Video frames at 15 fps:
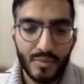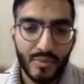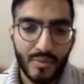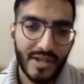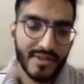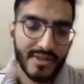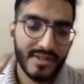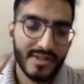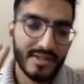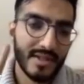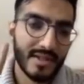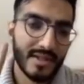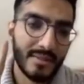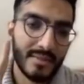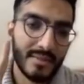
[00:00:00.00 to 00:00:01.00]
And you
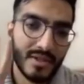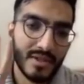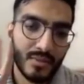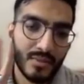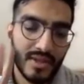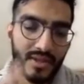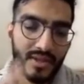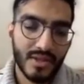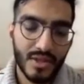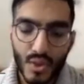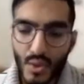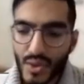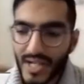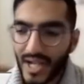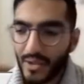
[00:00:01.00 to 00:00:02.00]
pronounce them with
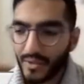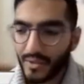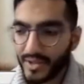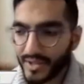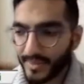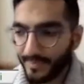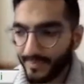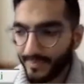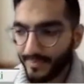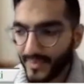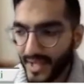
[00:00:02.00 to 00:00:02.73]
two count.